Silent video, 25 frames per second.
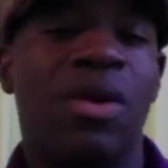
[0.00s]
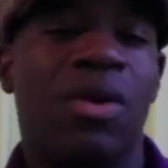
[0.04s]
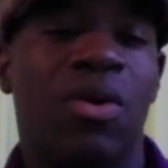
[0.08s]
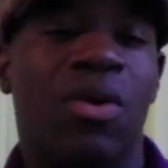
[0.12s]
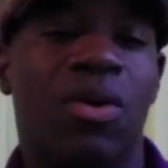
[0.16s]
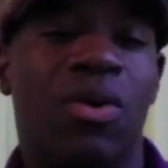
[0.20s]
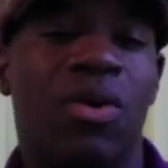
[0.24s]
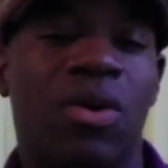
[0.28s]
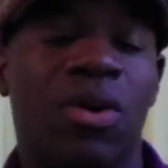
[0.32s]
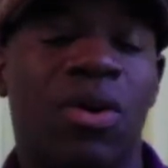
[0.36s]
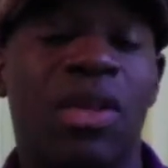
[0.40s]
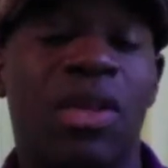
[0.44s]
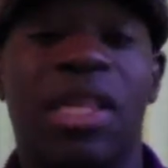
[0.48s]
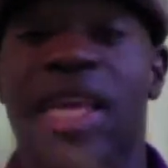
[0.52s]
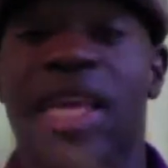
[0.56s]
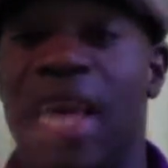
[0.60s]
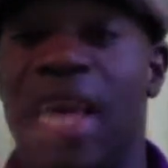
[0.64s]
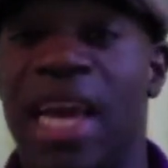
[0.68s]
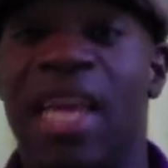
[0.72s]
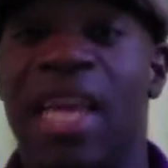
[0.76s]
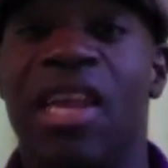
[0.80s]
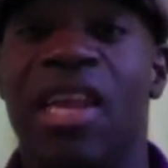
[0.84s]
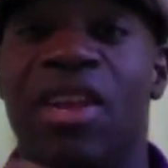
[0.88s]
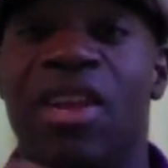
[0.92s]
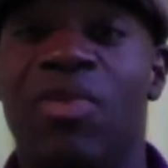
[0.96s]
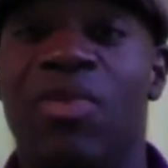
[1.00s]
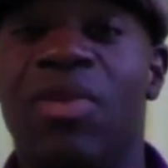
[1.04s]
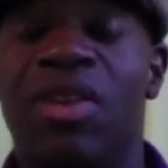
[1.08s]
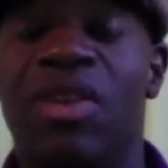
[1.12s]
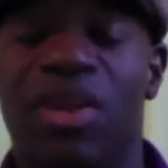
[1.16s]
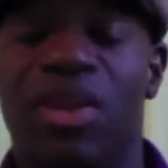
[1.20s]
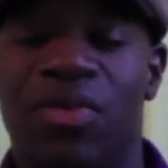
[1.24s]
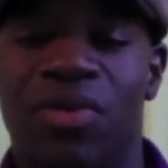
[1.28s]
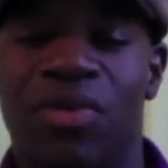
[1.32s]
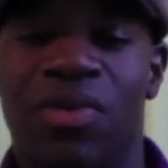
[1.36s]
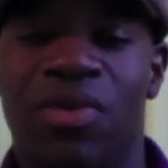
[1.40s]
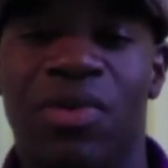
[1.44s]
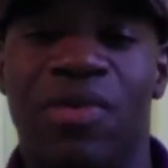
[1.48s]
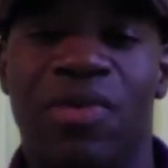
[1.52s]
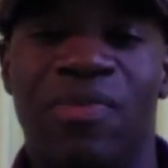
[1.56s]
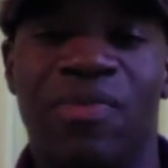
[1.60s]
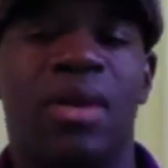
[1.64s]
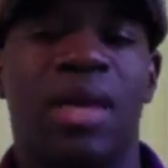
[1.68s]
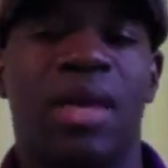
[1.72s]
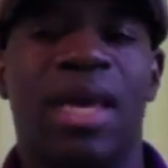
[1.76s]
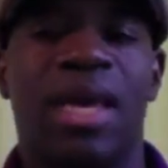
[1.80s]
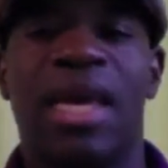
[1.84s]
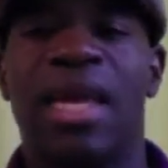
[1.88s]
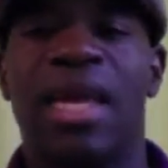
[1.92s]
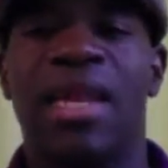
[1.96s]
or the 80-20 rule.
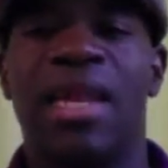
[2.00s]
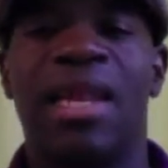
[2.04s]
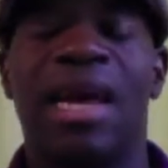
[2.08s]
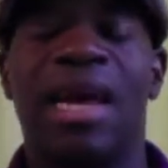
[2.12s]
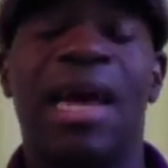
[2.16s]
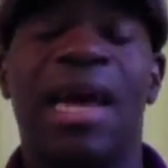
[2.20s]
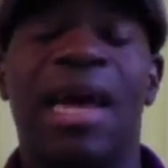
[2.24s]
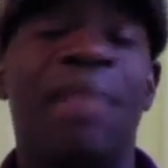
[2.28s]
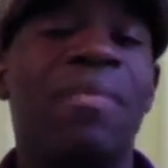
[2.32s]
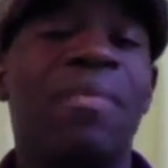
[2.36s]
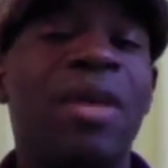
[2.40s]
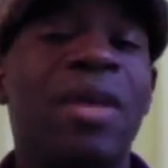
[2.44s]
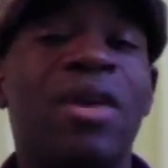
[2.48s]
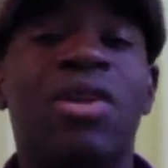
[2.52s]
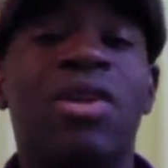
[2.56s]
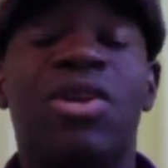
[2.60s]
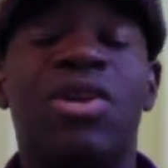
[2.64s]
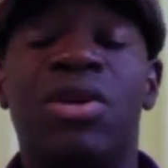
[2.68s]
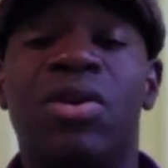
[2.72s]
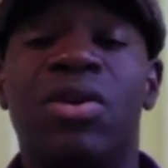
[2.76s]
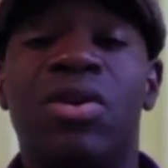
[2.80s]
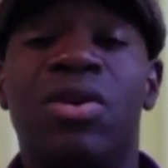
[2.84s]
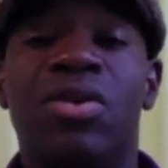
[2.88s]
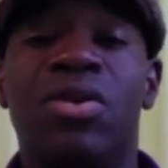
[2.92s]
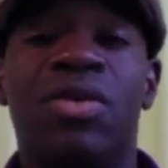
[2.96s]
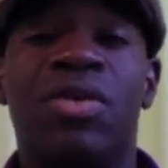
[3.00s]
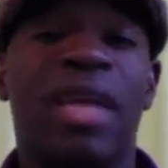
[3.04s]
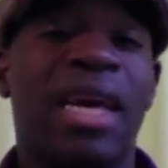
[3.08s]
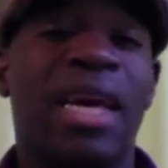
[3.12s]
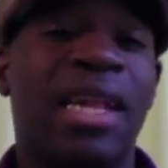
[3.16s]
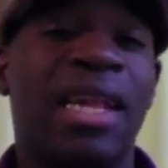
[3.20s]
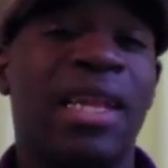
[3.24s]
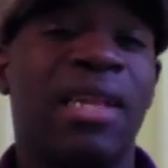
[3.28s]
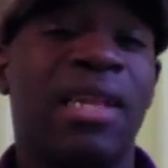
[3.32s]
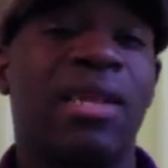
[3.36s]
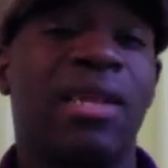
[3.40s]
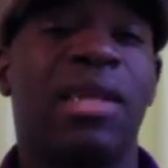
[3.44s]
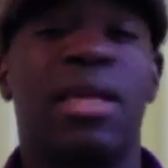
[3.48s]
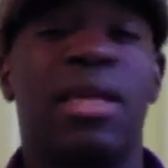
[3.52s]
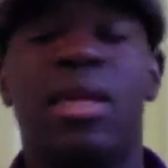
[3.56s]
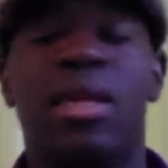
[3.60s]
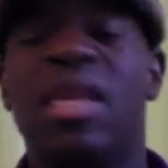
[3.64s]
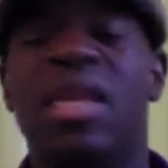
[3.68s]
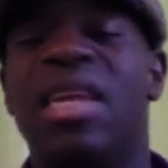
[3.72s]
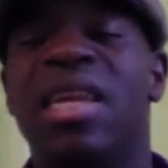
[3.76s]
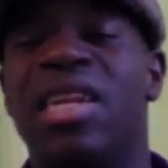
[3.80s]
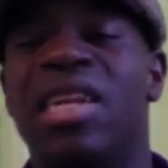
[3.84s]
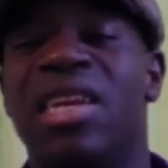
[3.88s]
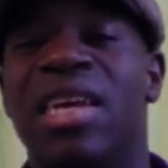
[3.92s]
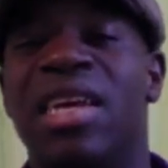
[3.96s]
And I'm here to show you that
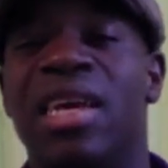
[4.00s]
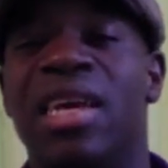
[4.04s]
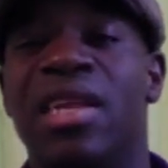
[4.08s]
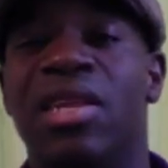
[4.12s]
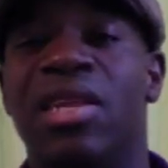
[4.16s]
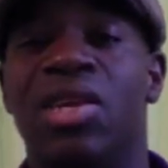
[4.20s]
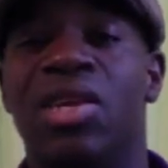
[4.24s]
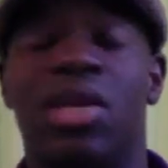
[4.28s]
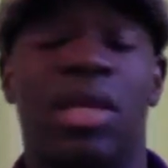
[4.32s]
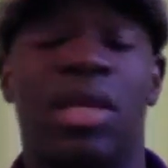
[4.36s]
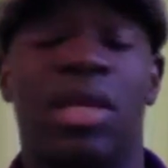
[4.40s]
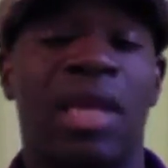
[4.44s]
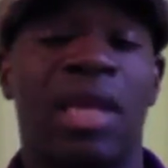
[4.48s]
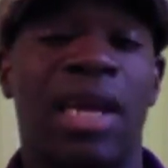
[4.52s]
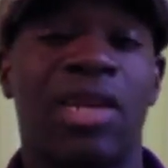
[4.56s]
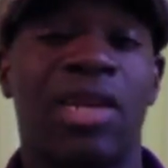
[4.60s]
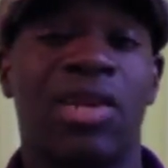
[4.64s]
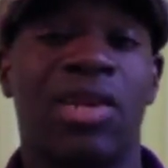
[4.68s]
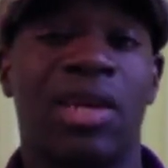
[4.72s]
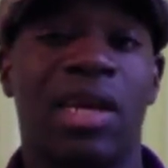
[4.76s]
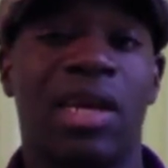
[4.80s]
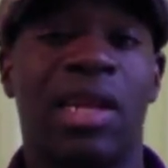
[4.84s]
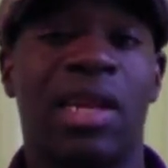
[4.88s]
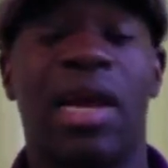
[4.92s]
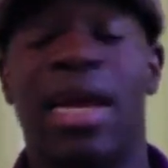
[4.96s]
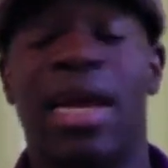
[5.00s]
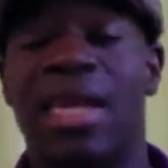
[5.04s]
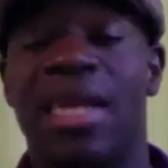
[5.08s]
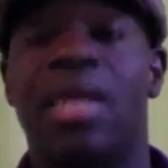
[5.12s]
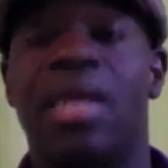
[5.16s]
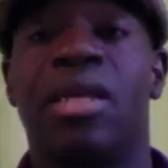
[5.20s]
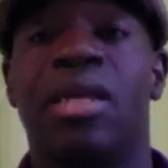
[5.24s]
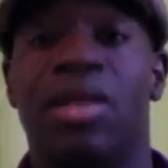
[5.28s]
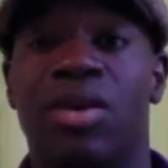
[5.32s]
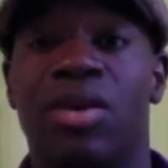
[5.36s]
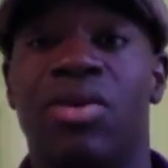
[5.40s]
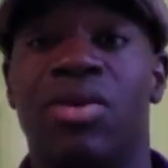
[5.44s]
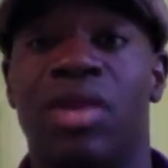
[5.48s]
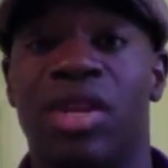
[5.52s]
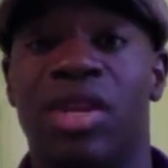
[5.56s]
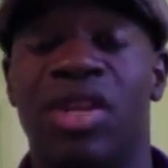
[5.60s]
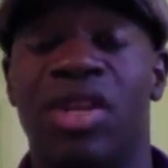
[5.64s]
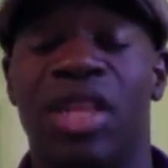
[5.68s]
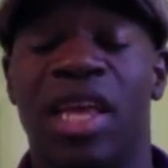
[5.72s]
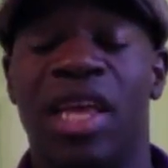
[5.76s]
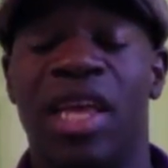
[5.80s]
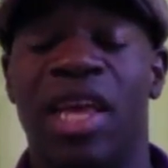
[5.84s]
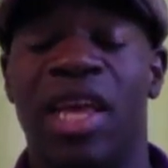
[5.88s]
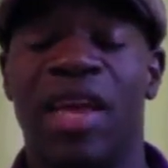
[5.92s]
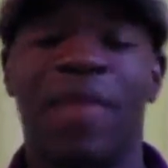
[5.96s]
listening to English is actually a lot easier
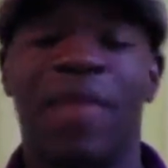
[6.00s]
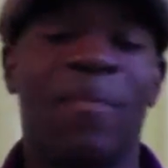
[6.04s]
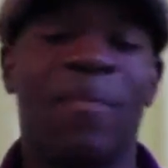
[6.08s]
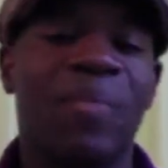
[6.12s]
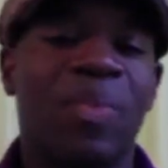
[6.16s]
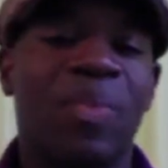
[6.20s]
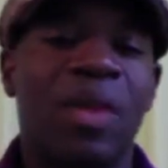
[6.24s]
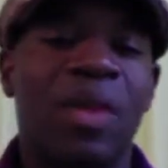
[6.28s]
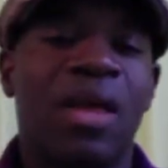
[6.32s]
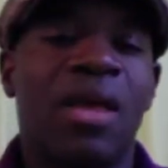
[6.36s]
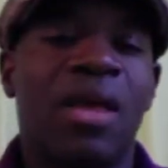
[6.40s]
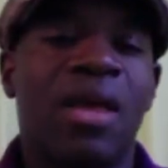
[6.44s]
than you think.